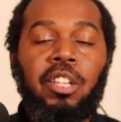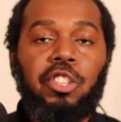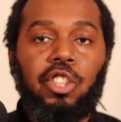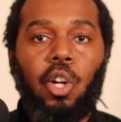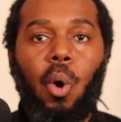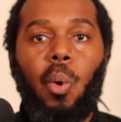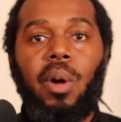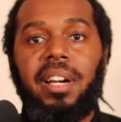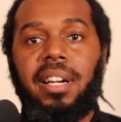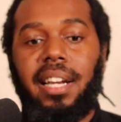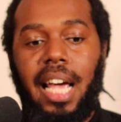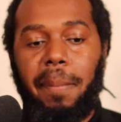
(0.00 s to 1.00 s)
So
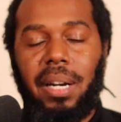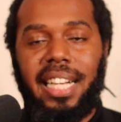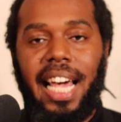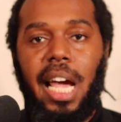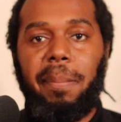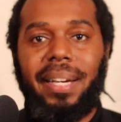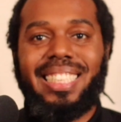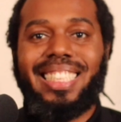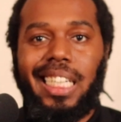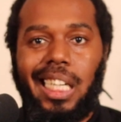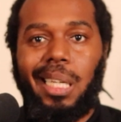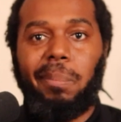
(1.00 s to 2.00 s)
the name of the game is
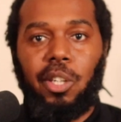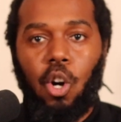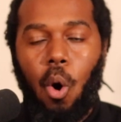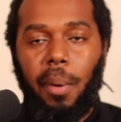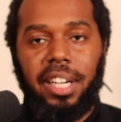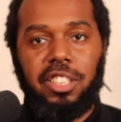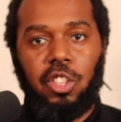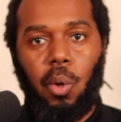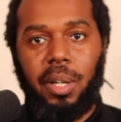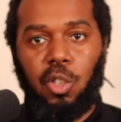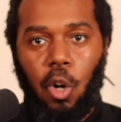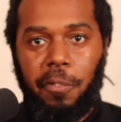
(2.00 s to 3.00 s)
keep going. So
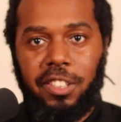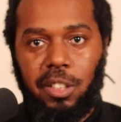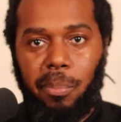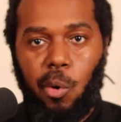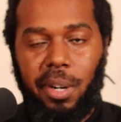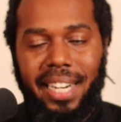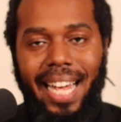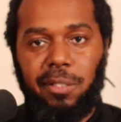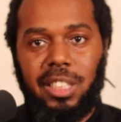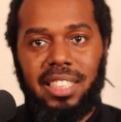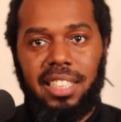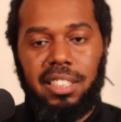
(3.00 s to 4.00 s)
endorphin is important in
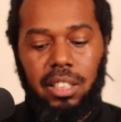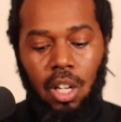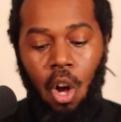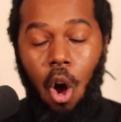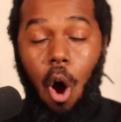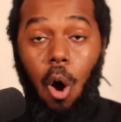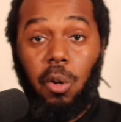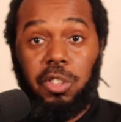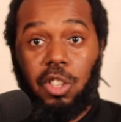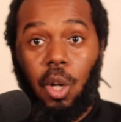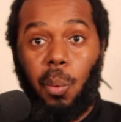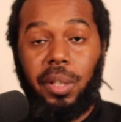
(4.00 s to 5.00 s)
that sense.
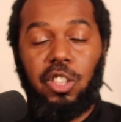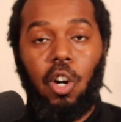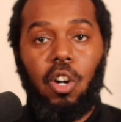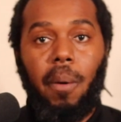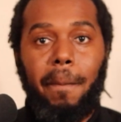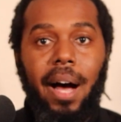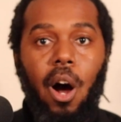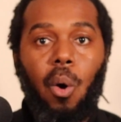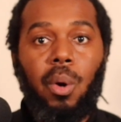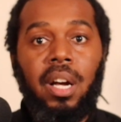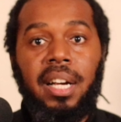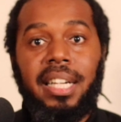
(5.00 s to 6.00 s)
Also, we talk
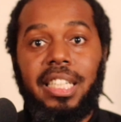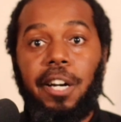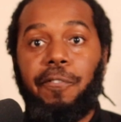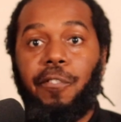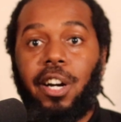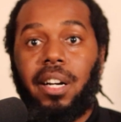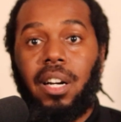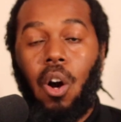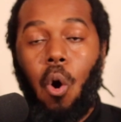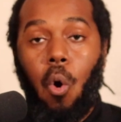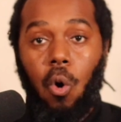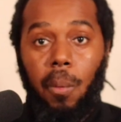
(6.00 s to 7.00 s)
about different
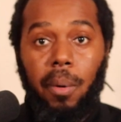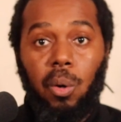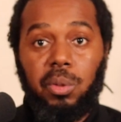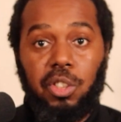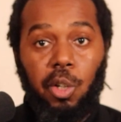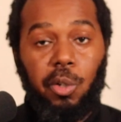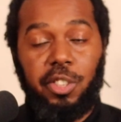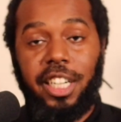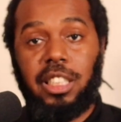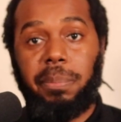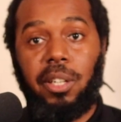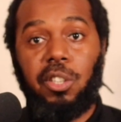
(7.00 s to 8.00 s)
hormones,
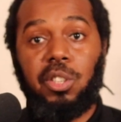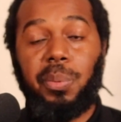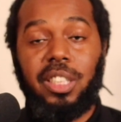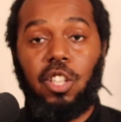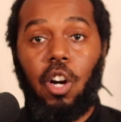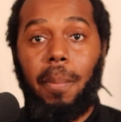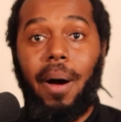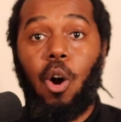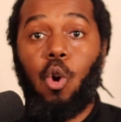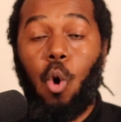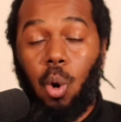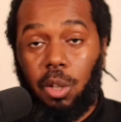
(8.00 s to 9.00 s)
neurotransmitters. We can talk
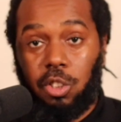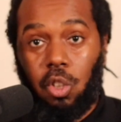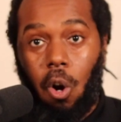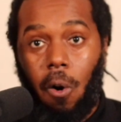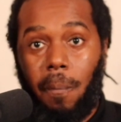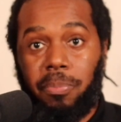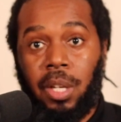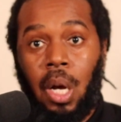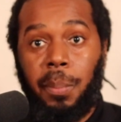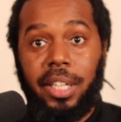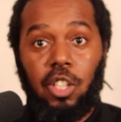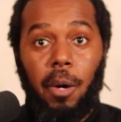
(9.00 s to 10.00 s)
about cortisol.
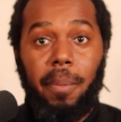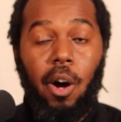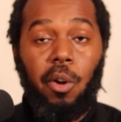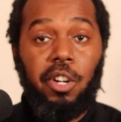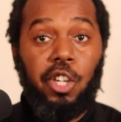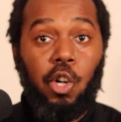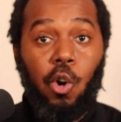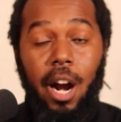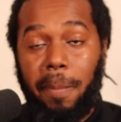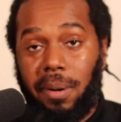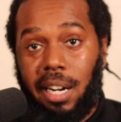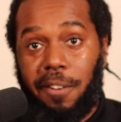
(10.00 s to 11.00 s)
We can talk about
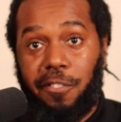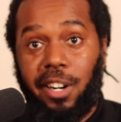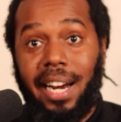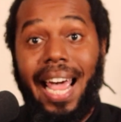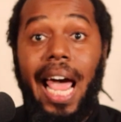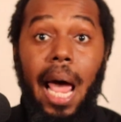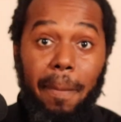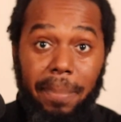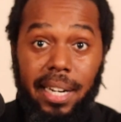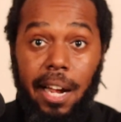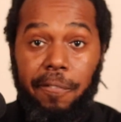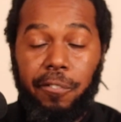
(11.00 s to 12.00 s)
norepinephrine,
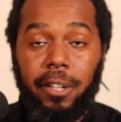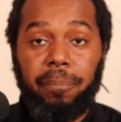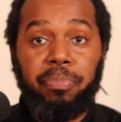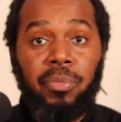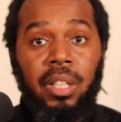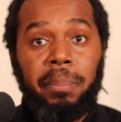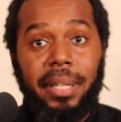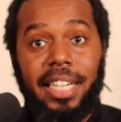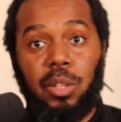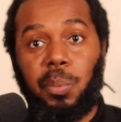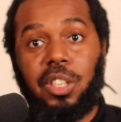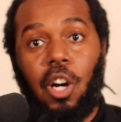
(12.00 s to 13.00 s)
epinephrine.
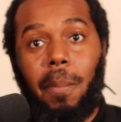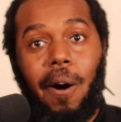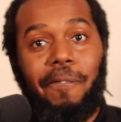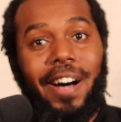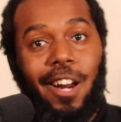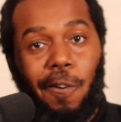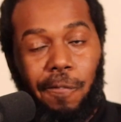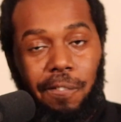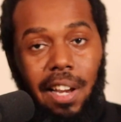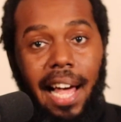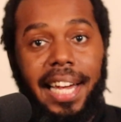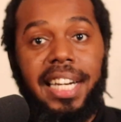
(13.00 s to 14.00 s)
Because when we talk about fight or
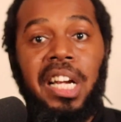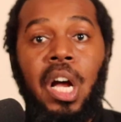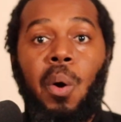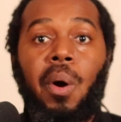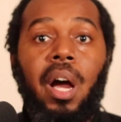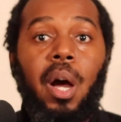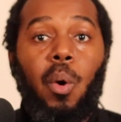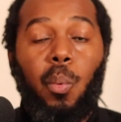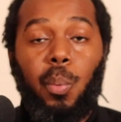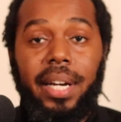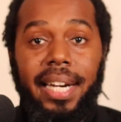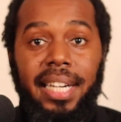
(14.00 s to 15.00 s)
flight,
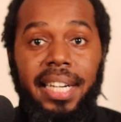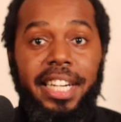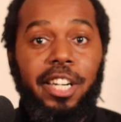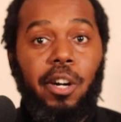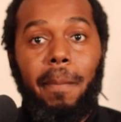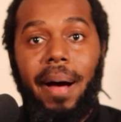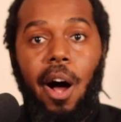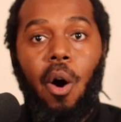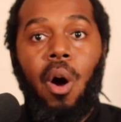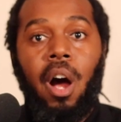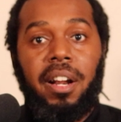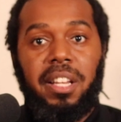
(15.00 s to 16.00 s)
we hear
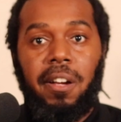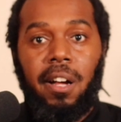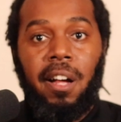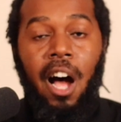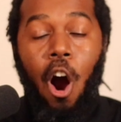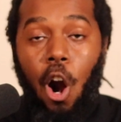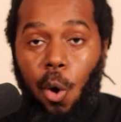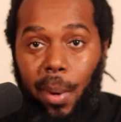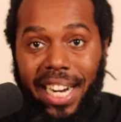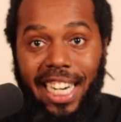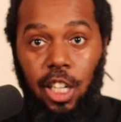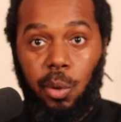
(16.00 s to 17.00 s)
about the heart
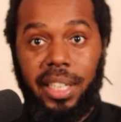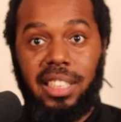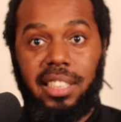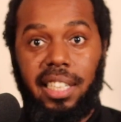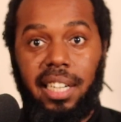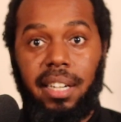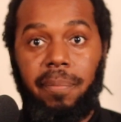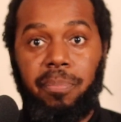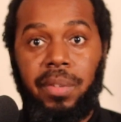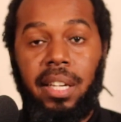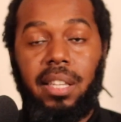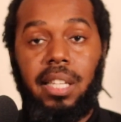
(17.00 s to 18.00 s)
rate increasing,
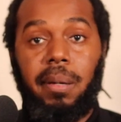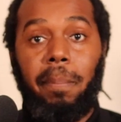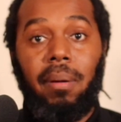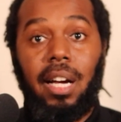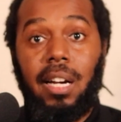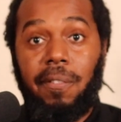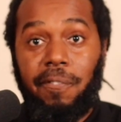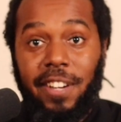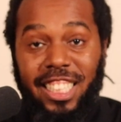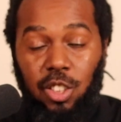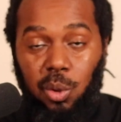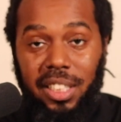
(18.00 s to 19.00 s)
the blood
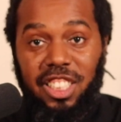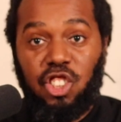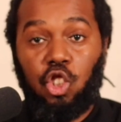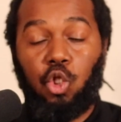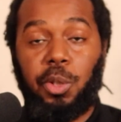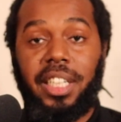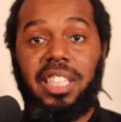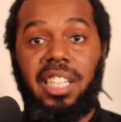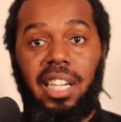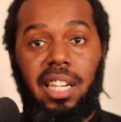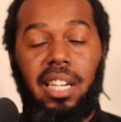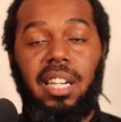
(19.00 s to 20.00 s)
vessels
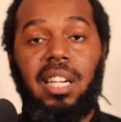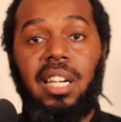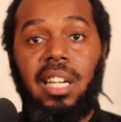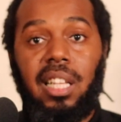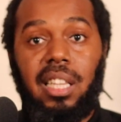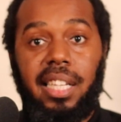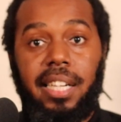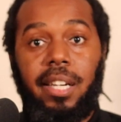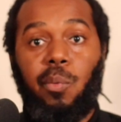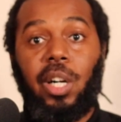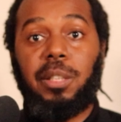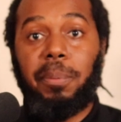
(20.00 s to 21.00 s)
constricting,
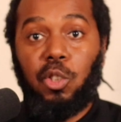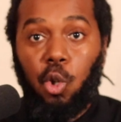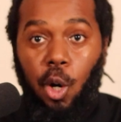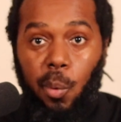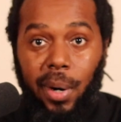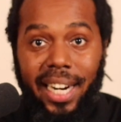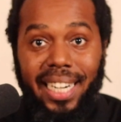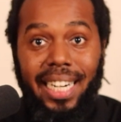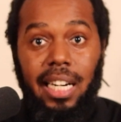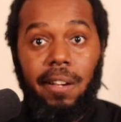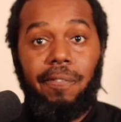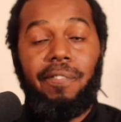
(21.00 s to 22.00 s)
the respiratory rate
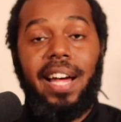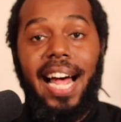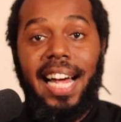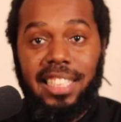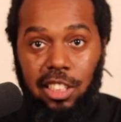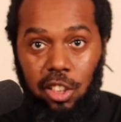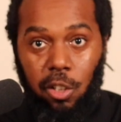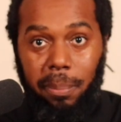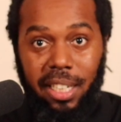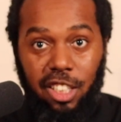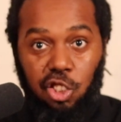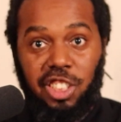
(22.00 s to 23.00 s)
getting faster
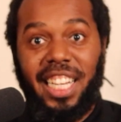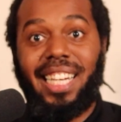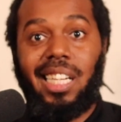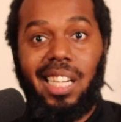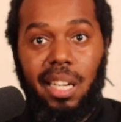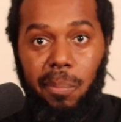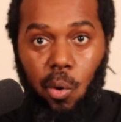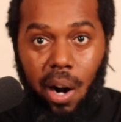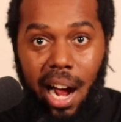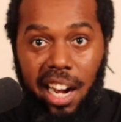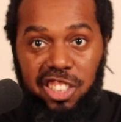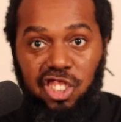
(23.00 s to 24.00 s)
because you're taking in more
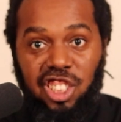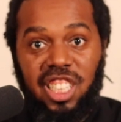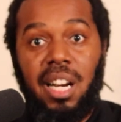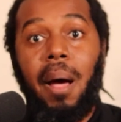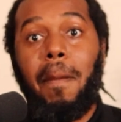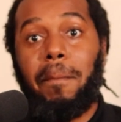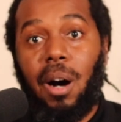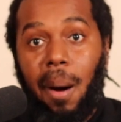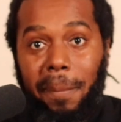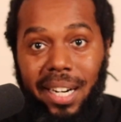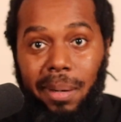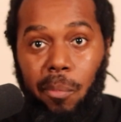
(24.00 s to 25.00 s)
oxygen,
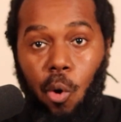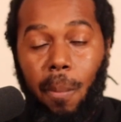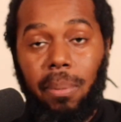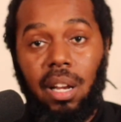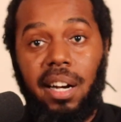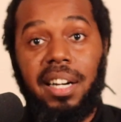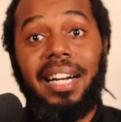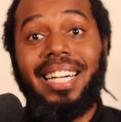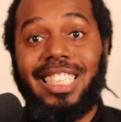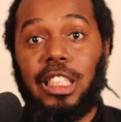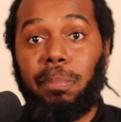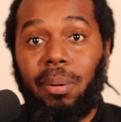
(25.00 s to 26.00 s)
pumping more blood.
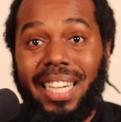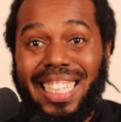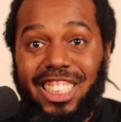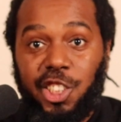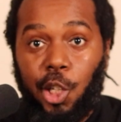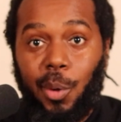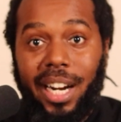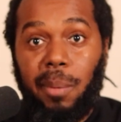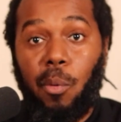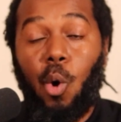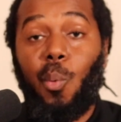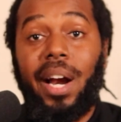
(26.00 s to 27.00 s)
The spleen is generating
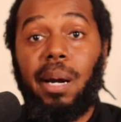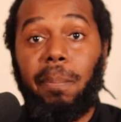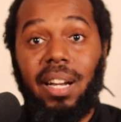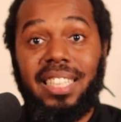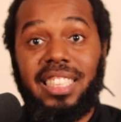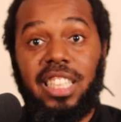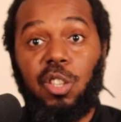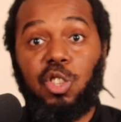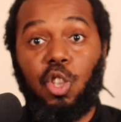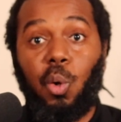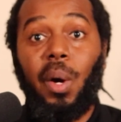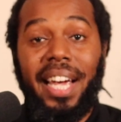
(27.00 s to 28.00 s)
more red blood cells
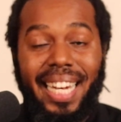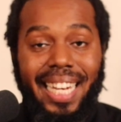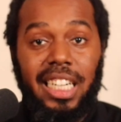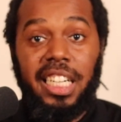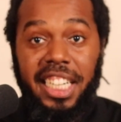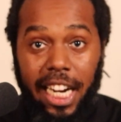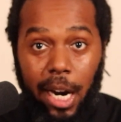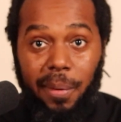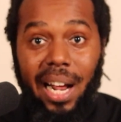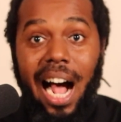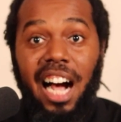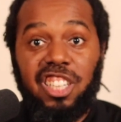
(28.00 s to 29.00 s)
so it can carry
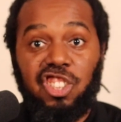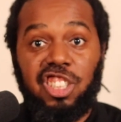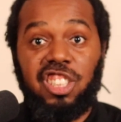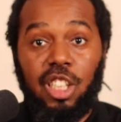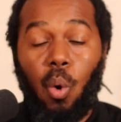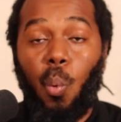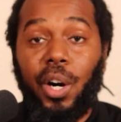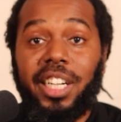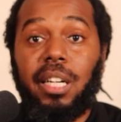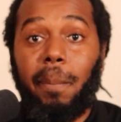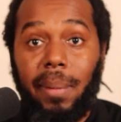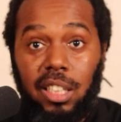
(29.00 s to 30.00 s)
the oxygen to the
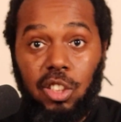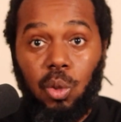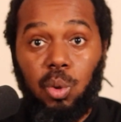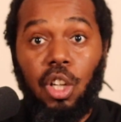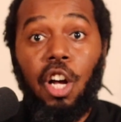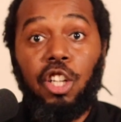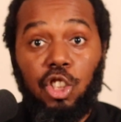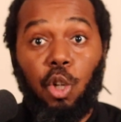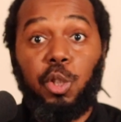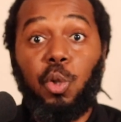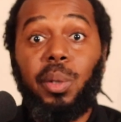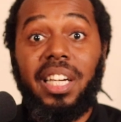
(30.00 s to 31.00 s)
working muscles so
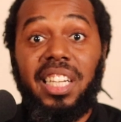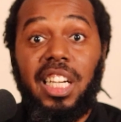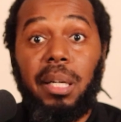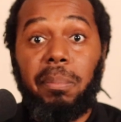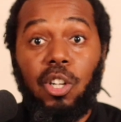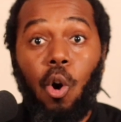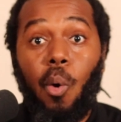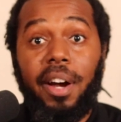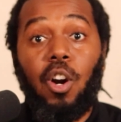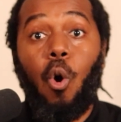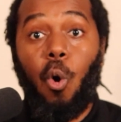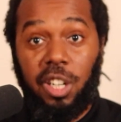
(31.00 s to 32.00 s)
you can keep
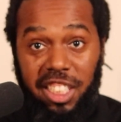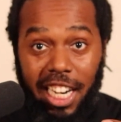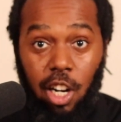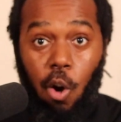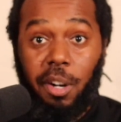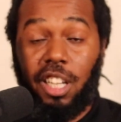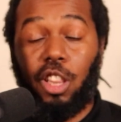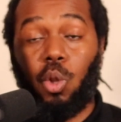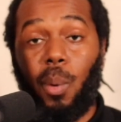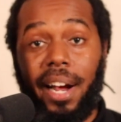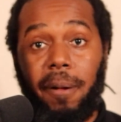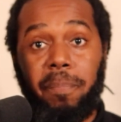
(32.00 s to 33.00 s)
going or take on the
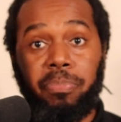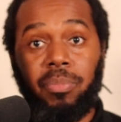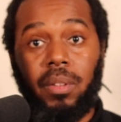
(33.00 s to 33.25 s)
threat.